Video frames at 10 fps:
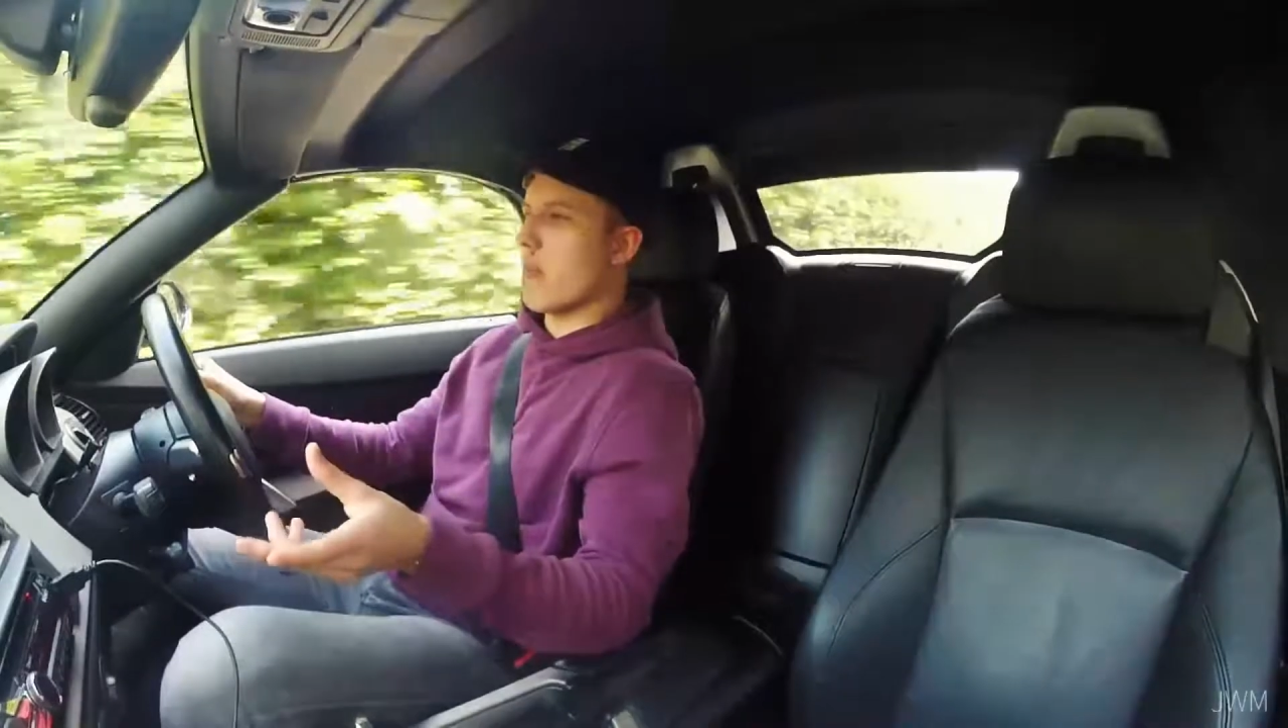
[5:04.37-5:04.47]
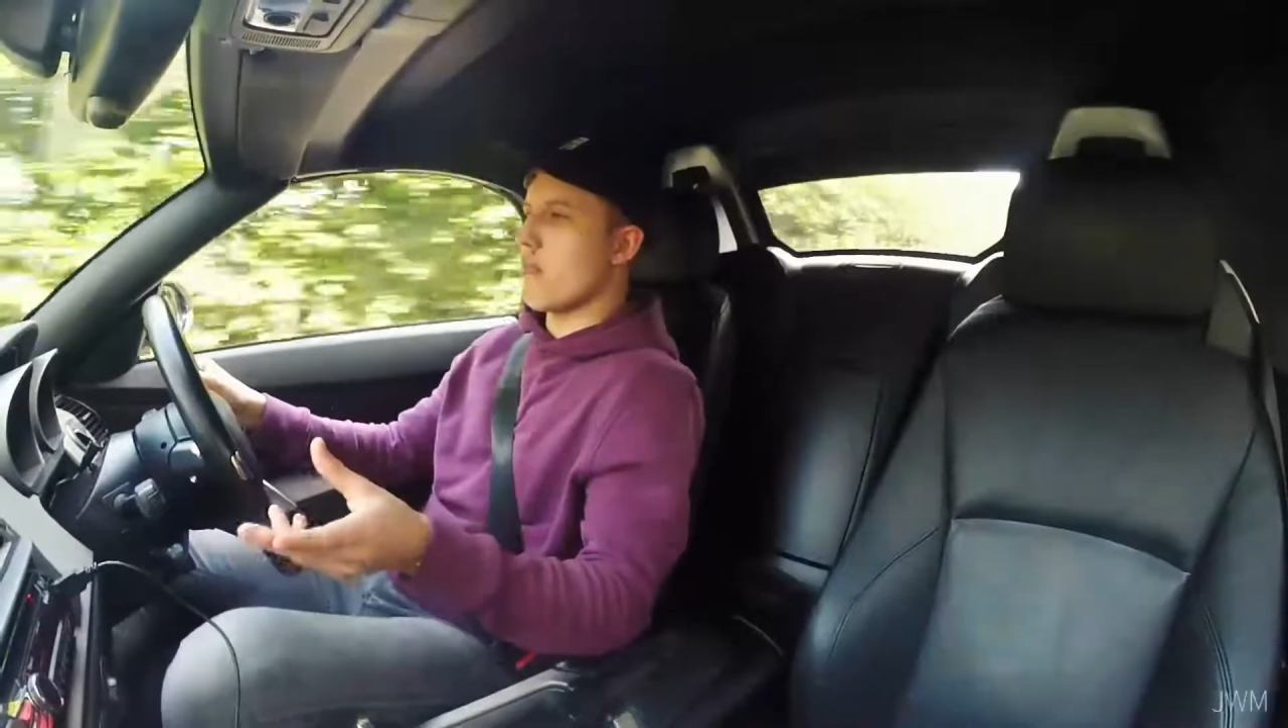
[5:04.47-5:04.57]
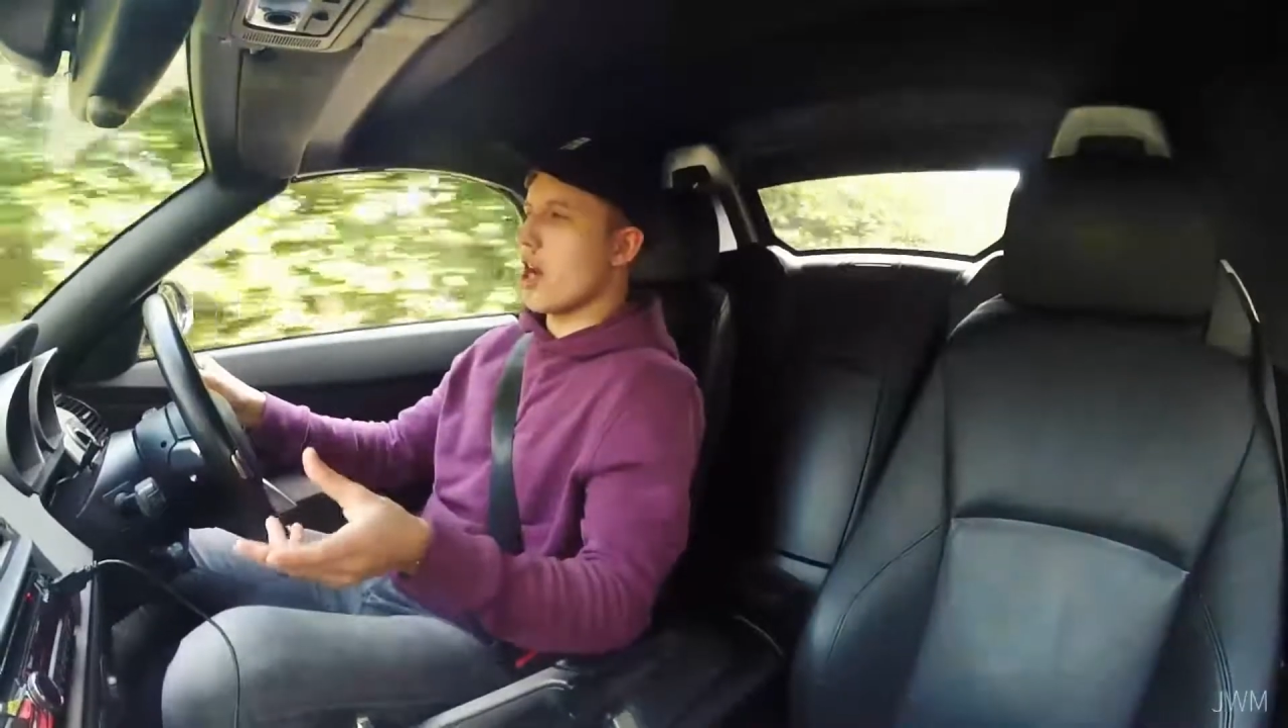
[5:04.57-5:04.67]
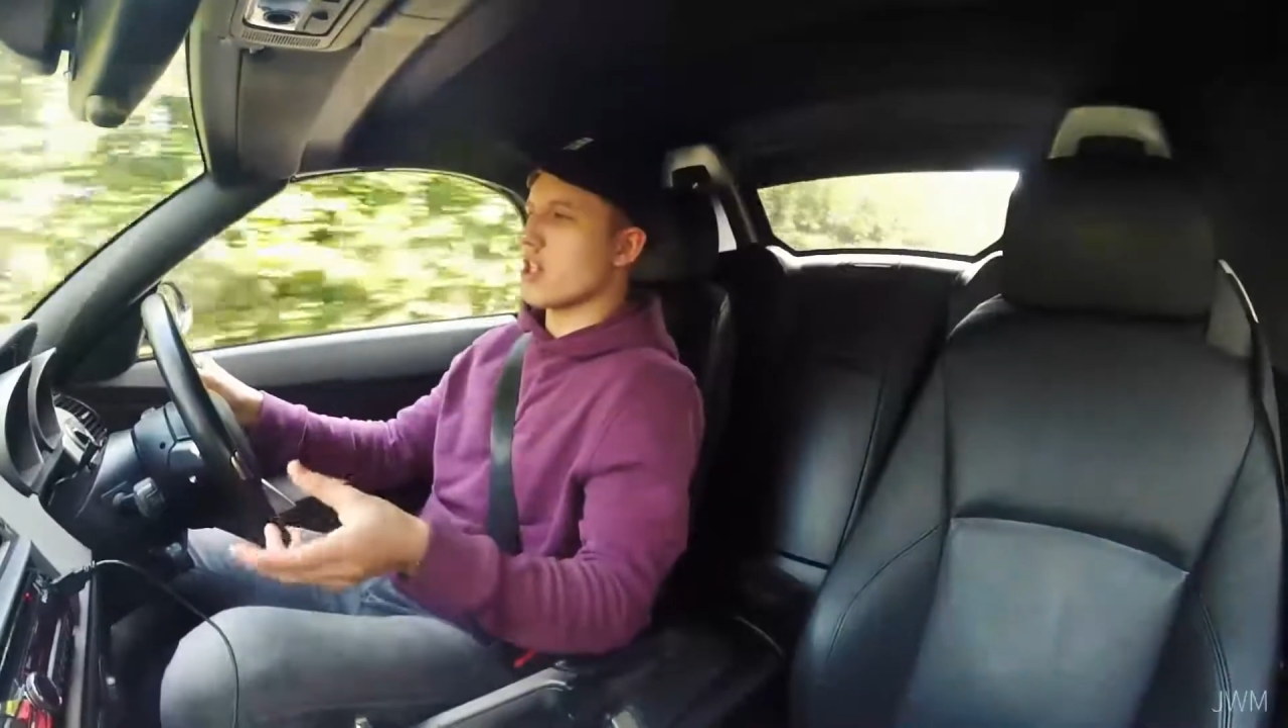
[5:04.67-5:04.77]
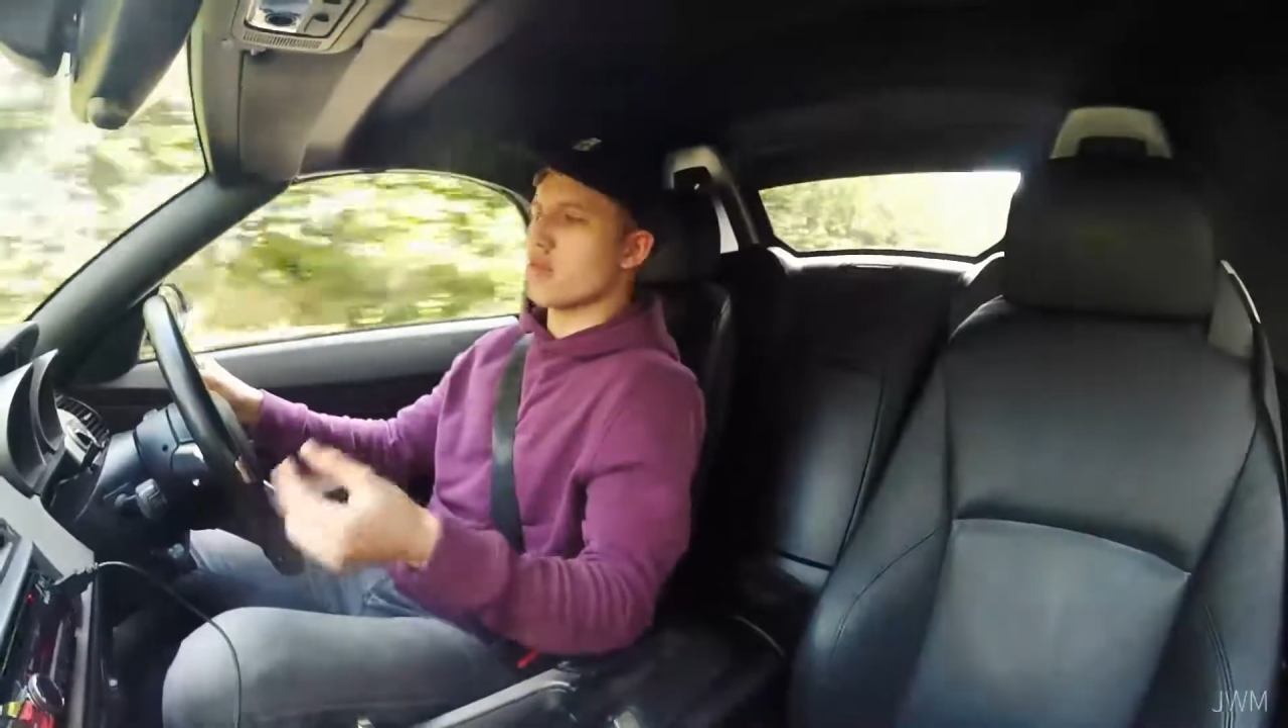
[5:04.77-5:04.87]

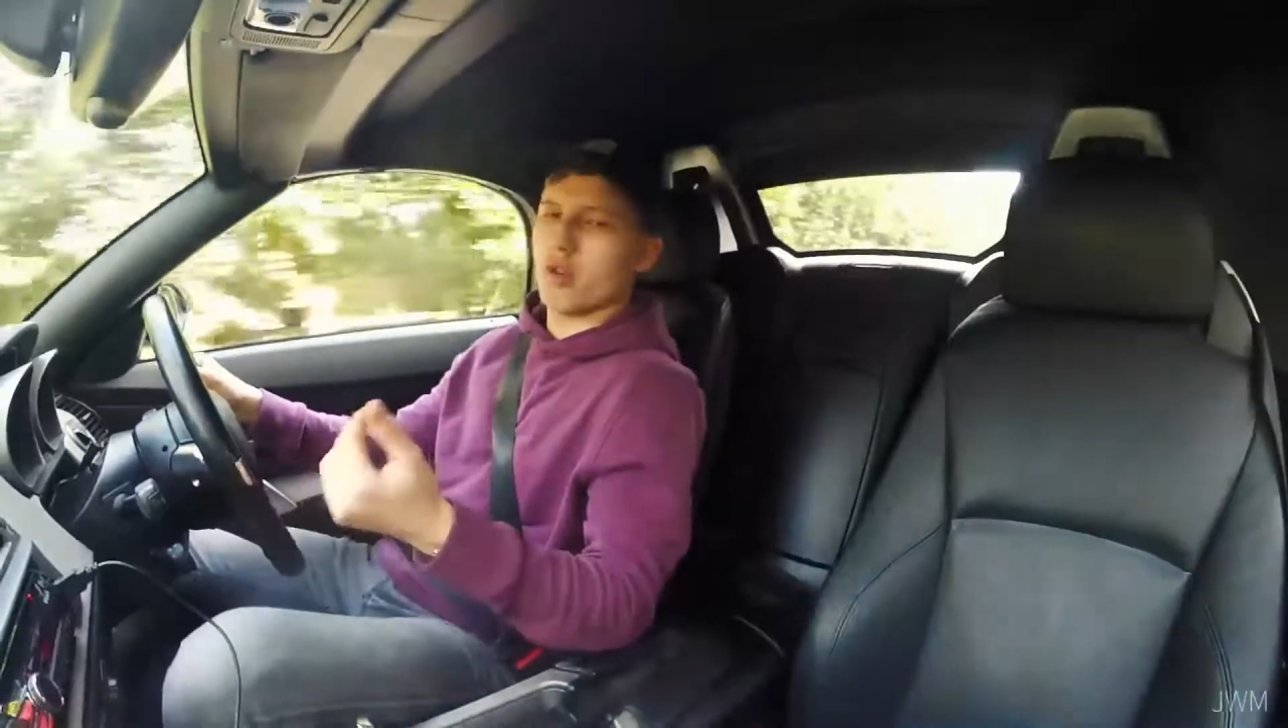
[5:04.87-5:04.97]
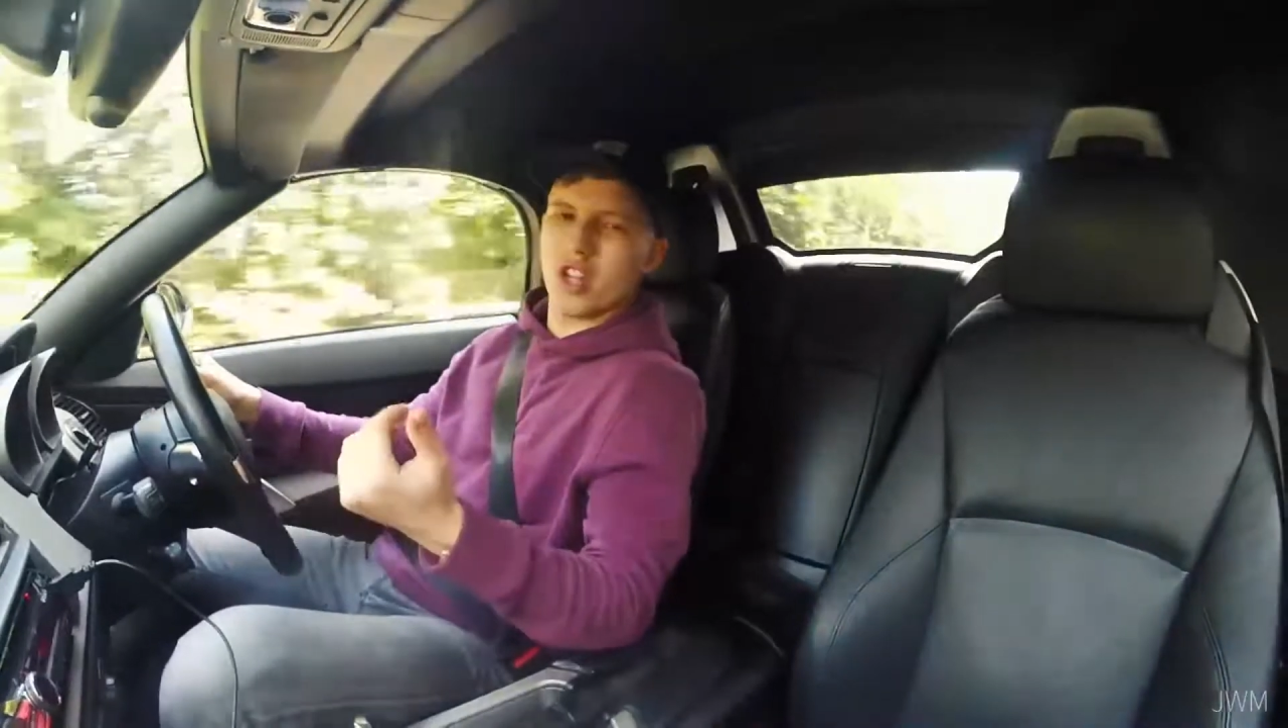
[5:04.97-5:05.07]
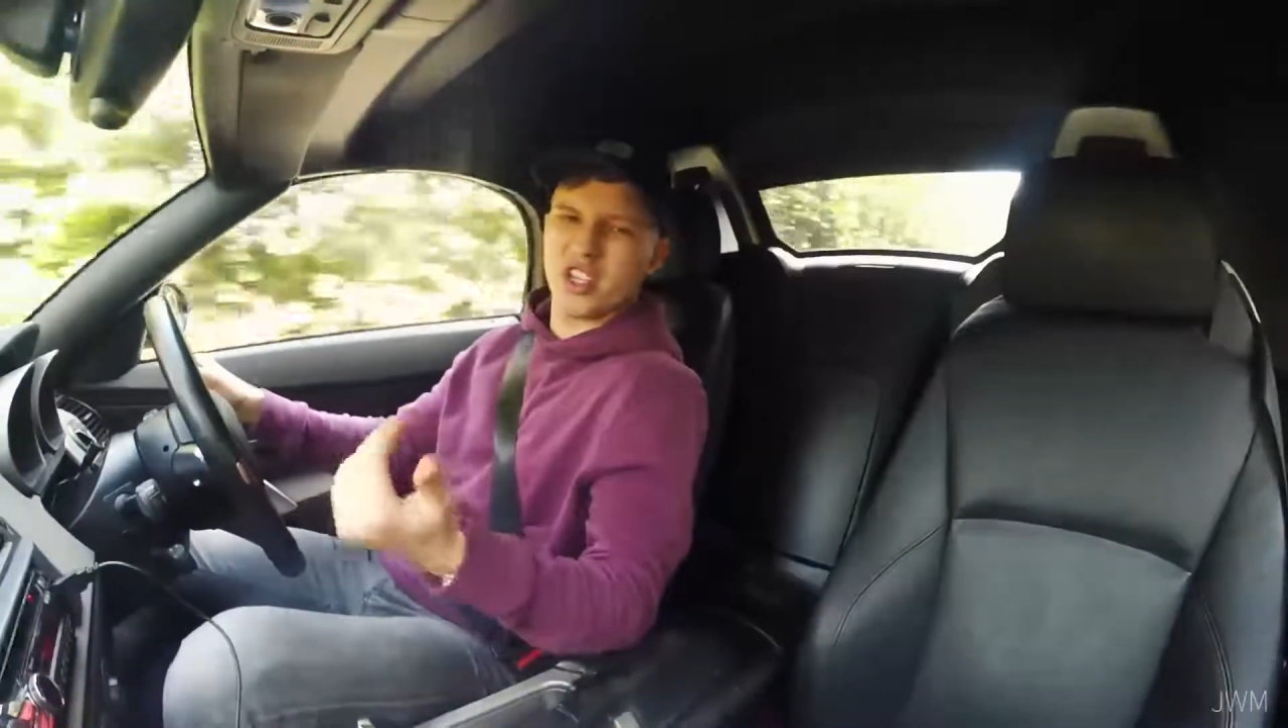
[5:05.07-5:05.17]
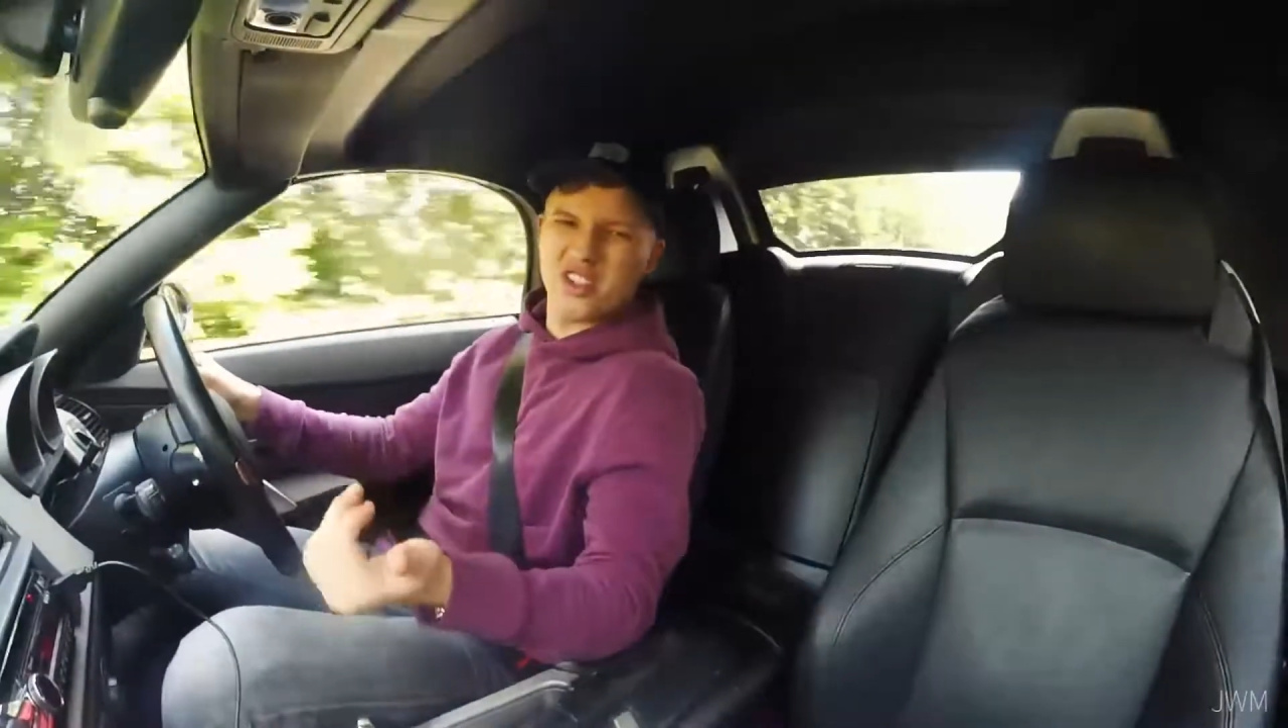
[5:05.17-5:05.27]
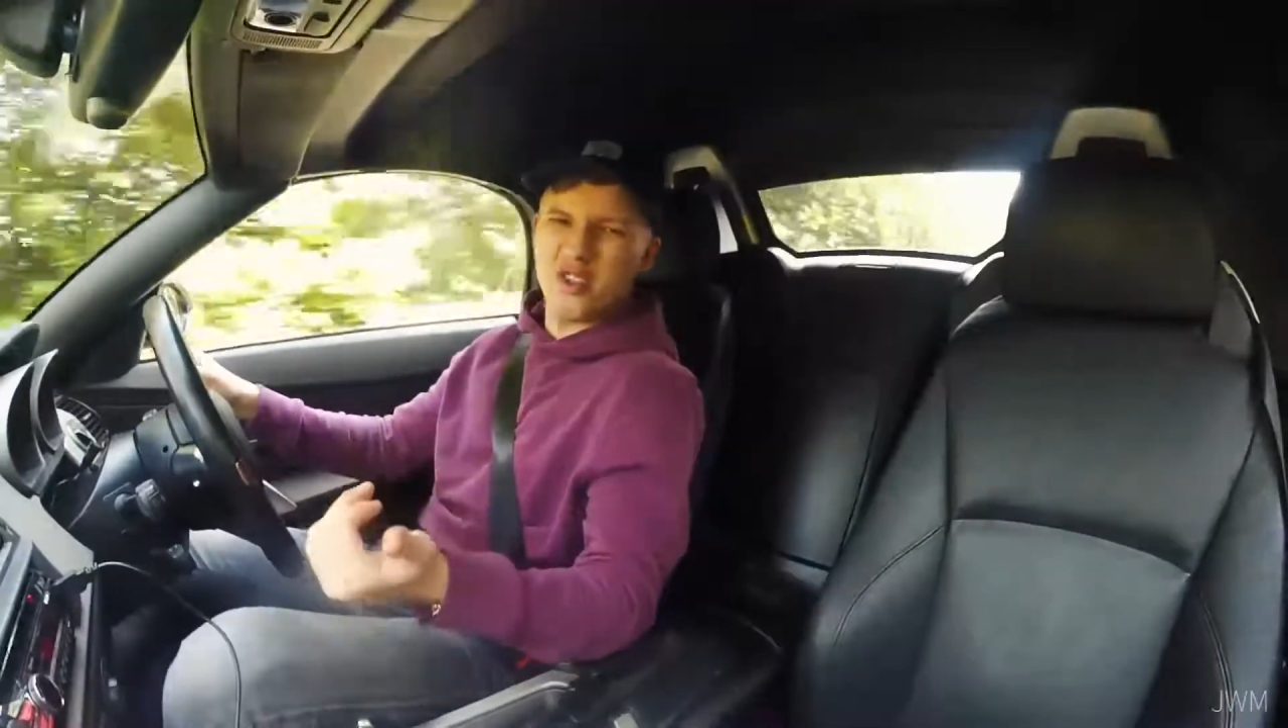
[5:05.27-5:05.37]
much, and what
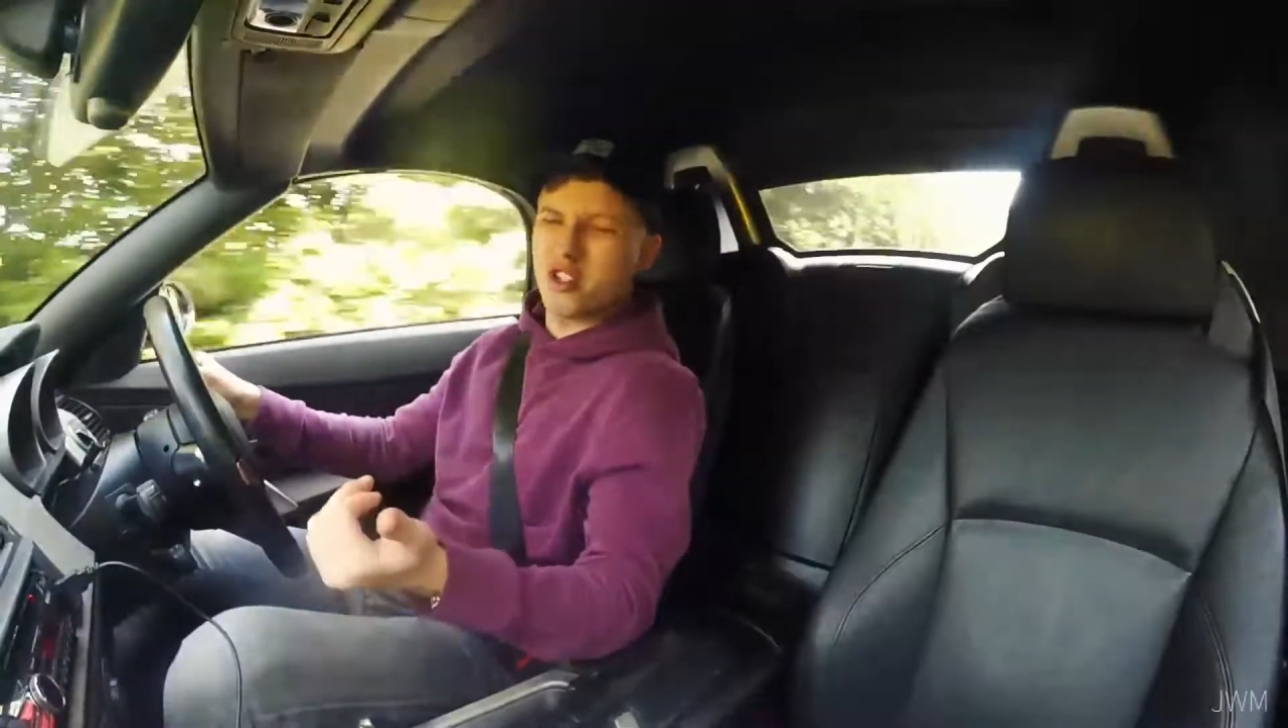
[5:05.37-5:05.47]
they do